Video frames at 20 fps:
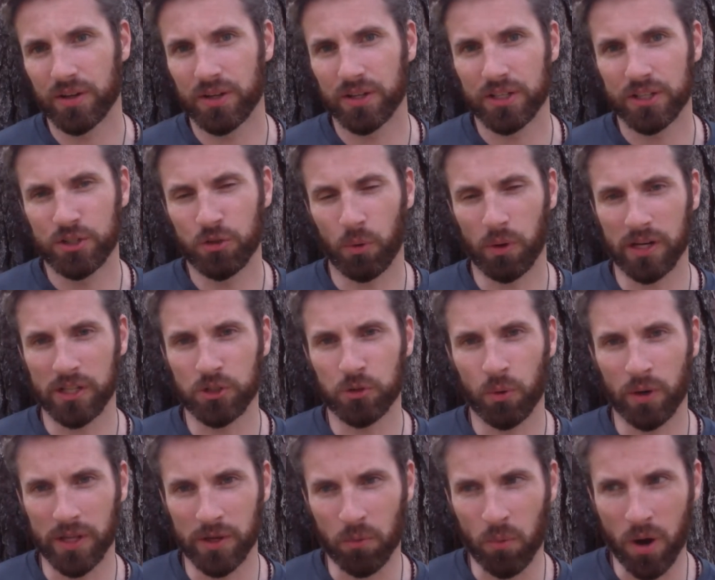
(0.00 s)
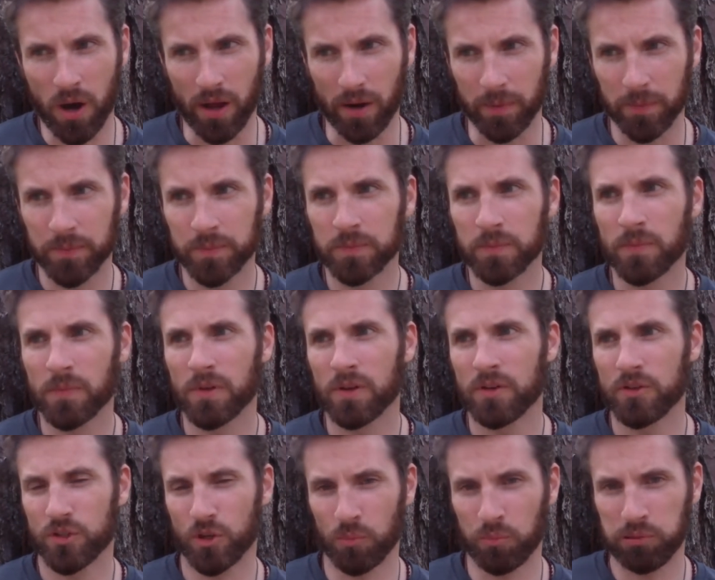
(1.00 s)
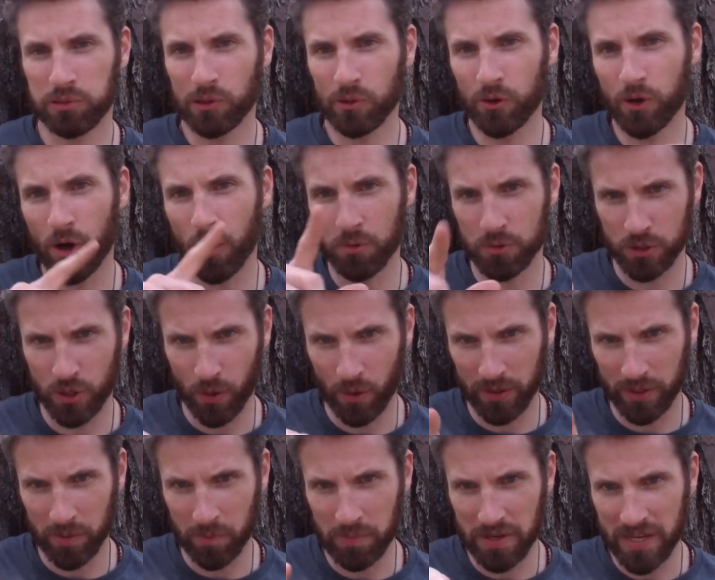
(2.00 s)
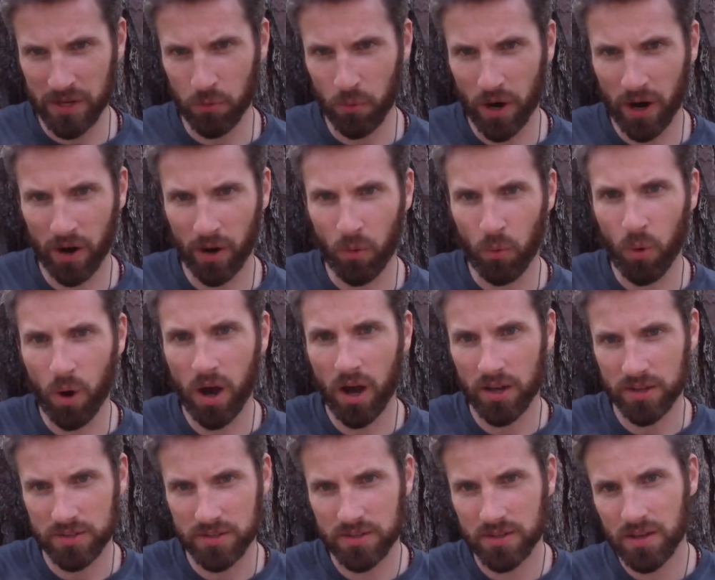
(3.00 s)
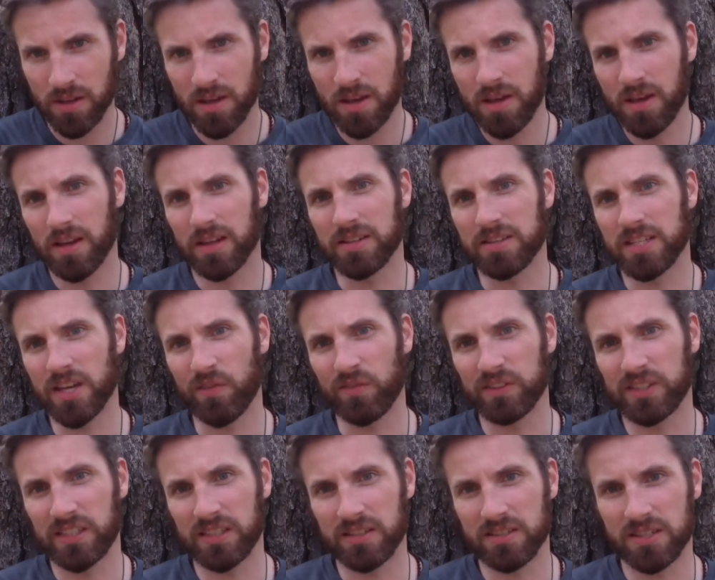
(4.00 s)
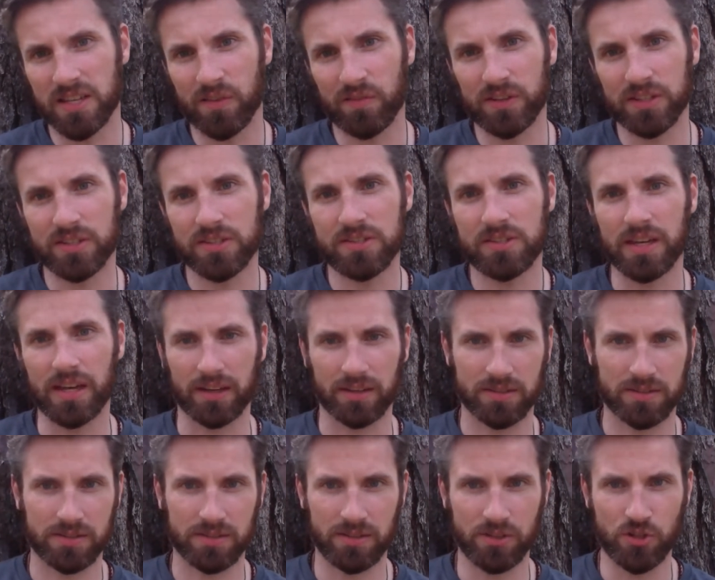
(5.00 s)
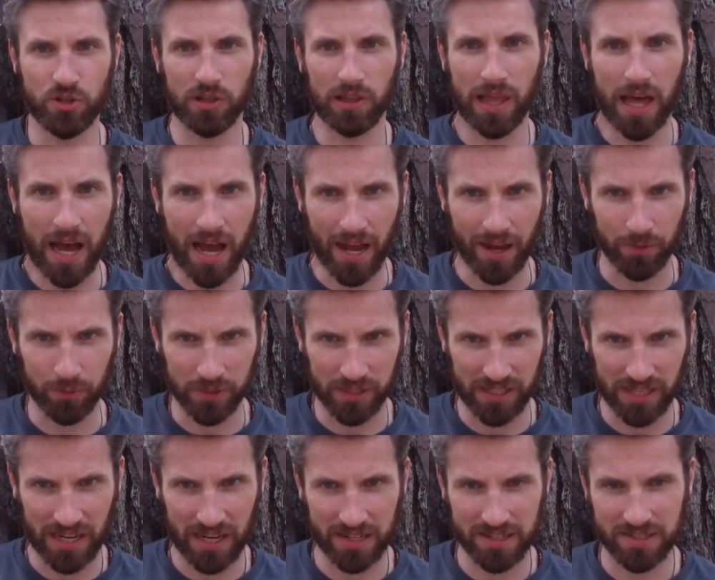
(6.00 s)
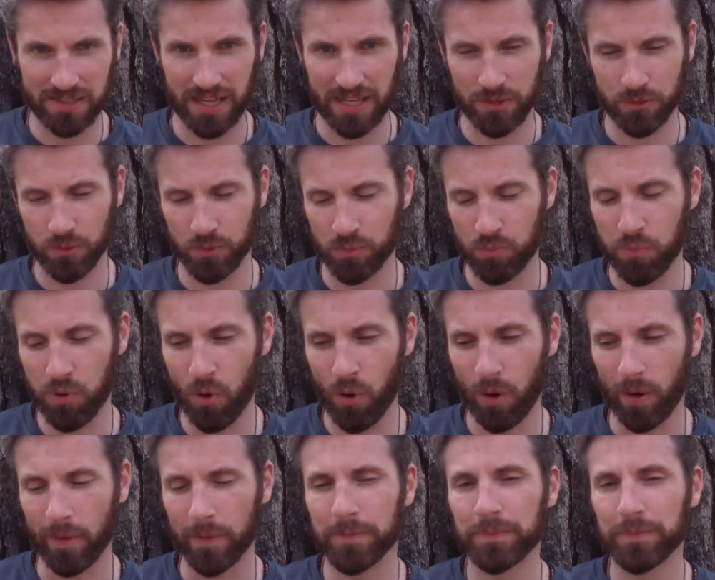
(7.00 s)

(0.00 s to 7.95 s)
2021. So Pluto is going to be where it was in 1776 in July, when the United States was born.